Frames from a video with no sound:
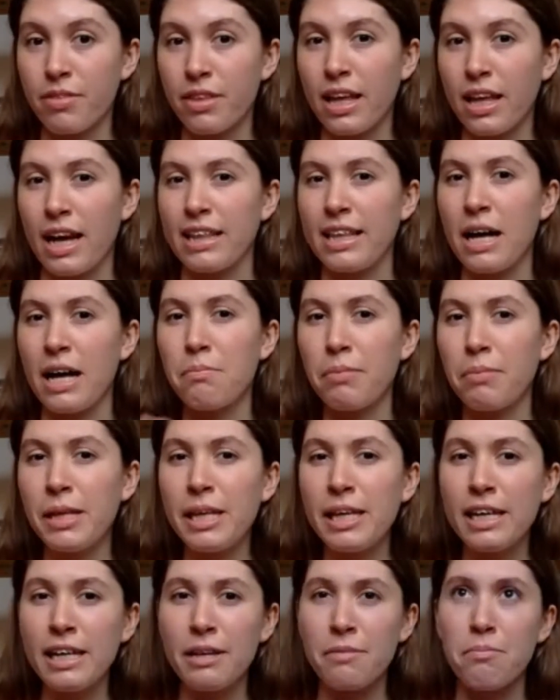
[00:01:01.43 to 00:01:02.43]
And might
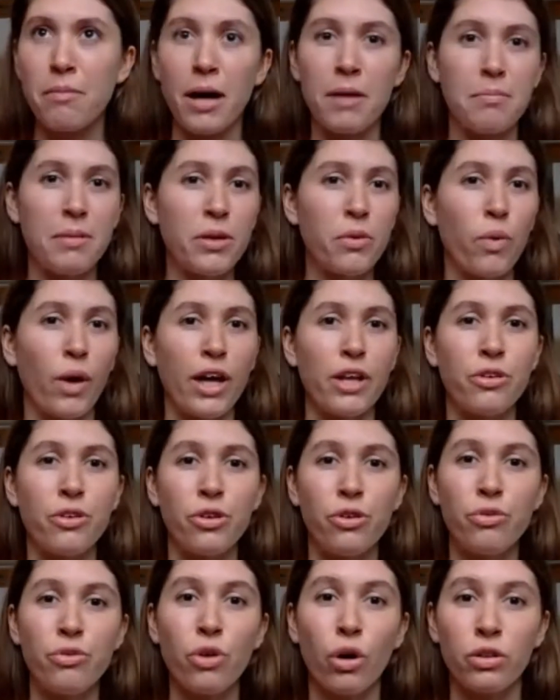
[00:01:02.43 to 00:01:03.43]
be quite a
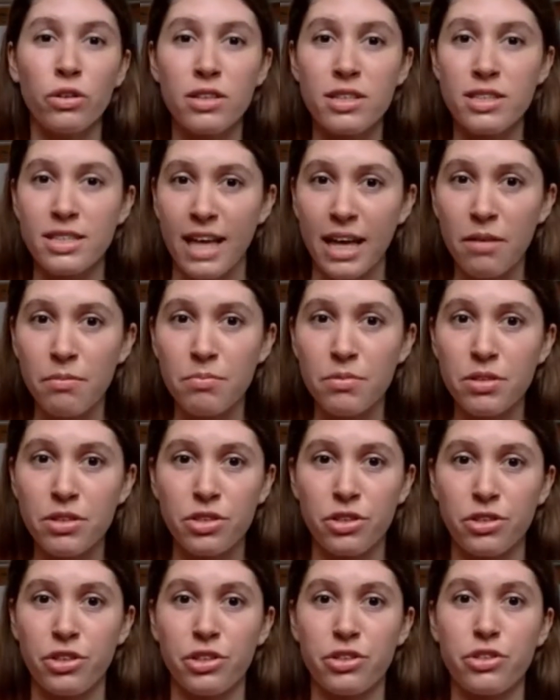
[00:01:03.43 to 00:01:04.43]
new concept to
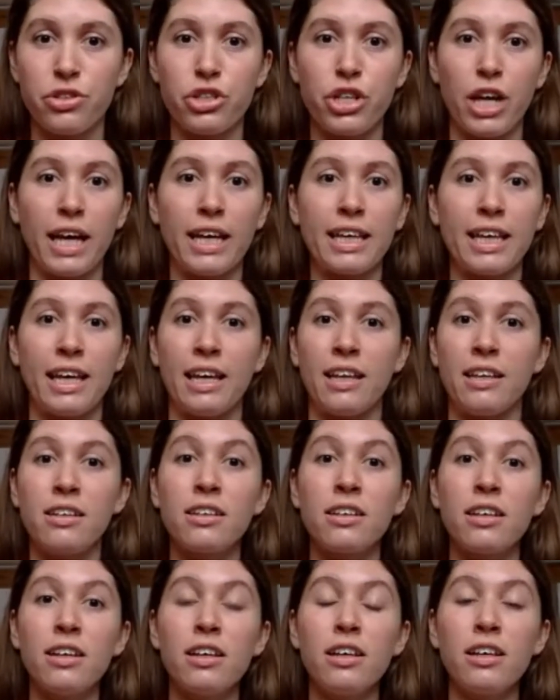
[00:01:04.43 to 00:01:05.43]
just check in.
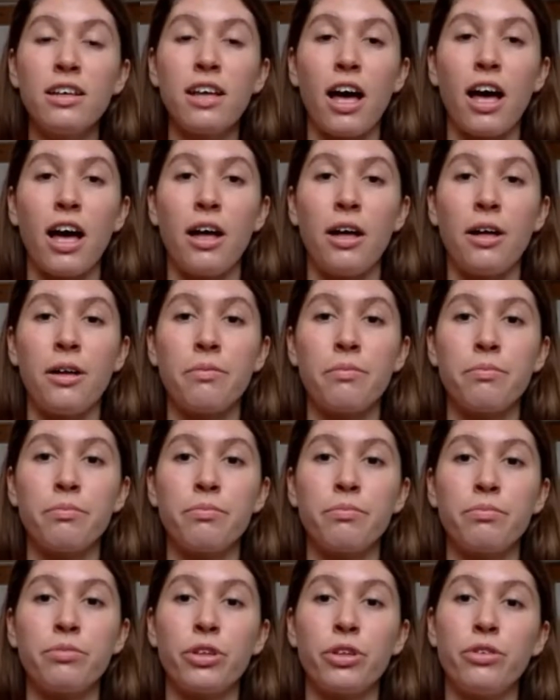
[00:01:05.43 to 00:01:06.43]

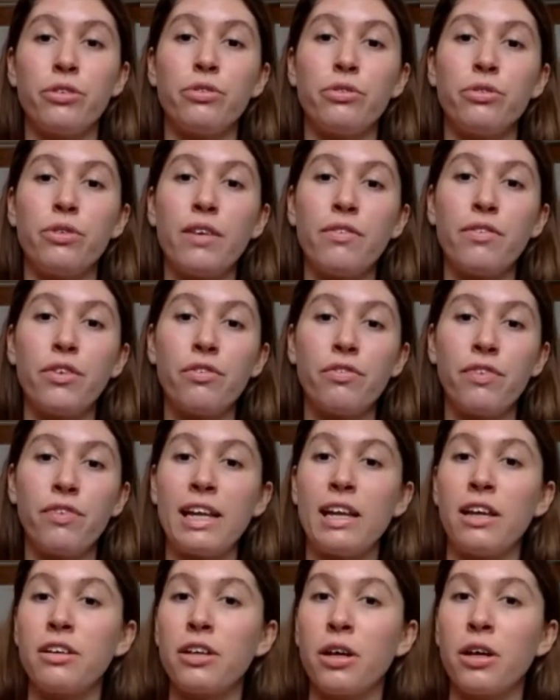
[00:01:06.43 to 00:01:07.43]
So if you feel
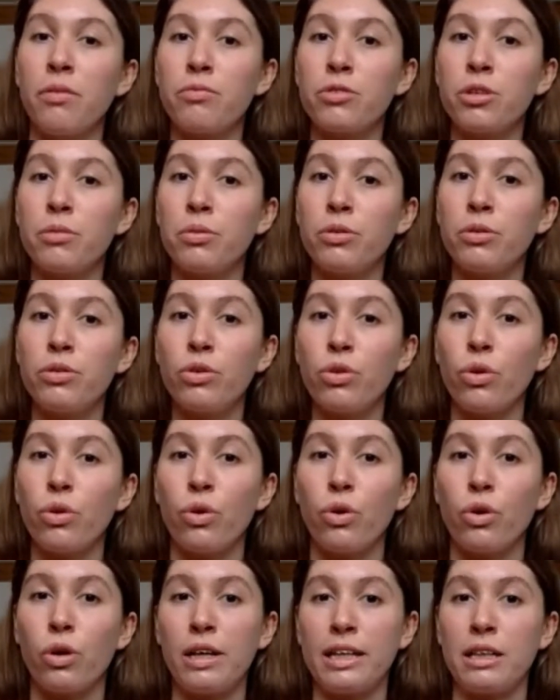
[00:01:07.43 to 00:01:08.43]
uncomfortable
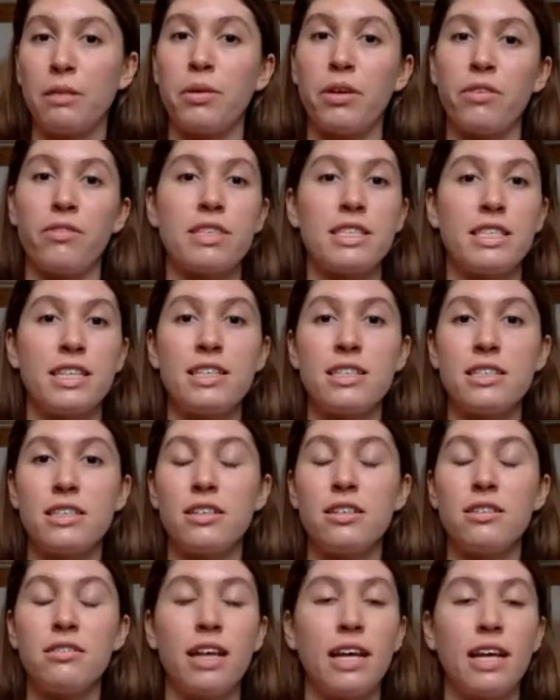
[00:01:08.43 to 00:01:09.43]
or a little bit
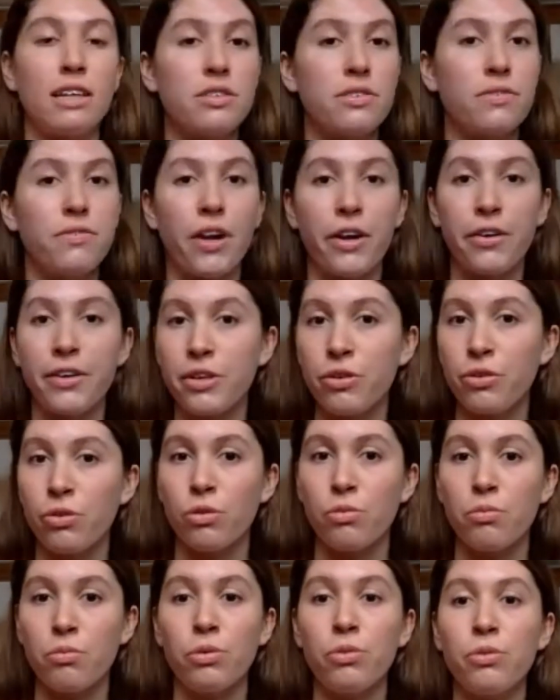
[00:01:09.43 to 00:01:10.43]
resistant, that's very
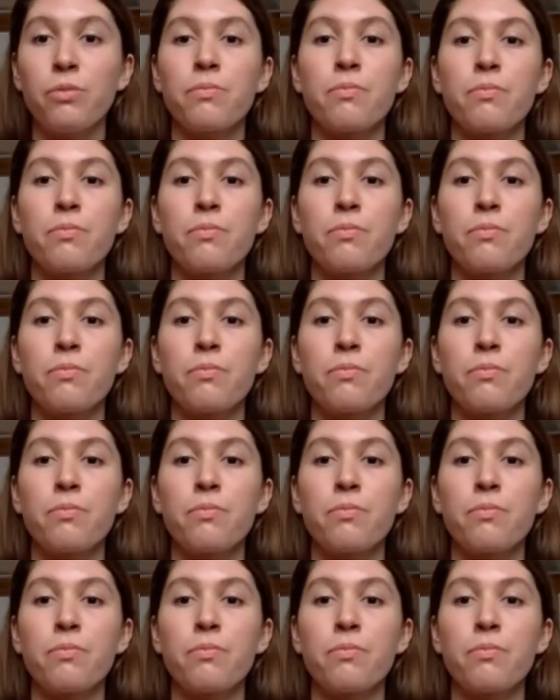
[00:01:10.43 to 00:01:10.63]
normal.